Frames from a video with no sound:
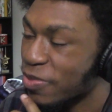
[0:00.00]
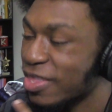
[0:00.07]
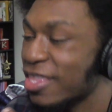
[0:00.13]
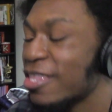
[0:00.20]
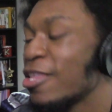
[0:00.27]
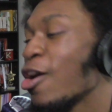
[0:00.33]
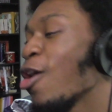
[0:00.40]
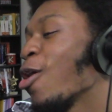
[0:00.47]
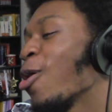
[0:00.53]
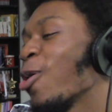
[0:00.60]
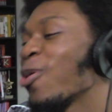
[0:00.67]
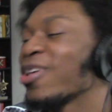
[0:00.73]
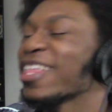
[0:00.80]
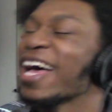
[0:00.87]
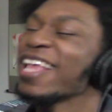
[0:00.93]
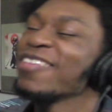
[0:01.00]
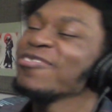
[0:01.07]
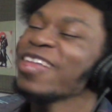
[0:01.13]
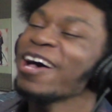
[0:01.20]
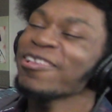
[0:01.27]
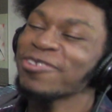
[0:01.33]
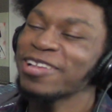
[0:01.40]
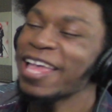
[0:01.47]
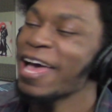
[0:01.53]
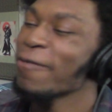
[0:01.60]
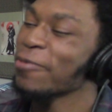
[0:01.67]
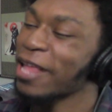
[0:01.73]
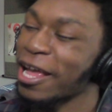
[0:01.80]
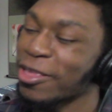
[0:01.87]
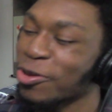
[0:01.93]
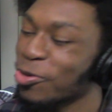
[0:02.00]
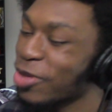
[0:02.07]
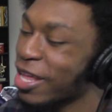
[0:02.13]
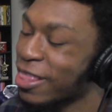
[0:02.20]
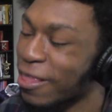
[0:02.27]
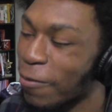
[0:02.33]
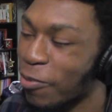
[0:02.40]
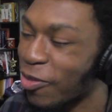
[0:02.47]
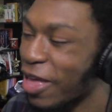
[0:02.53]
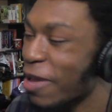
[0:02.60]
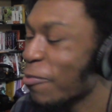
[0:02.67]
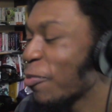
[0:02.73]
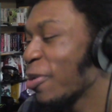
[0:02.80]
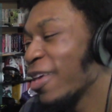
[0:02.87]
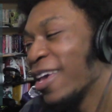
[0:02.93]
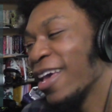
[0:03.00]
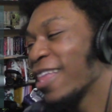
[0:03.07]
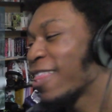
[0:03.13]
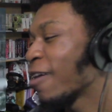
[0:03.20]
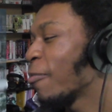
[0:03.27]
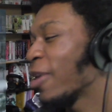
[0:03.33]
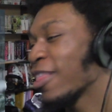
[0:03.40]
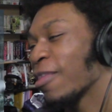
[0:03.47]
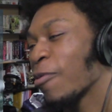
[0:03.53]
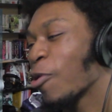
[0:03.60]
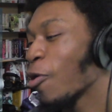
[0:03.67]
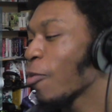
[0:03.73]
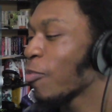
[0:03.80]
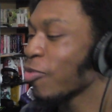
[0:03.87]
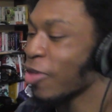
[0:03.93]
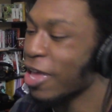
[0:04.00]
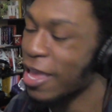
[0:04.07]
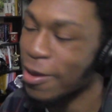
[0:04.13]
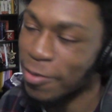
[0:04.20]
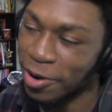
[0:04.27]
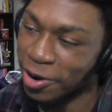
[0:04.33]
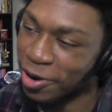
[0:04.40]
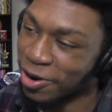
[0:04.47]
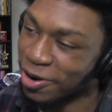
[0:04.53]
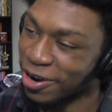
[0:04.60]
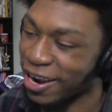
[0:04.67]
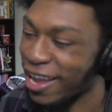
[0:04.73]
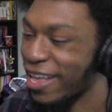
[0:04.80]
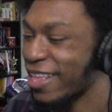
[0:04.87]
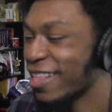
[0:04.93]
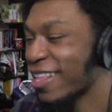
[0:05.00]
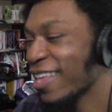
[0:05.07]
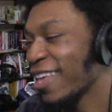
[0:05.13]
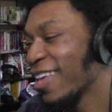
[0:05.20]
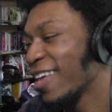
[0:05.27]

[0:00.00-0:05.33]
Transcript: No, I knew that was gonna happen. I knew that they're about to go blame her, and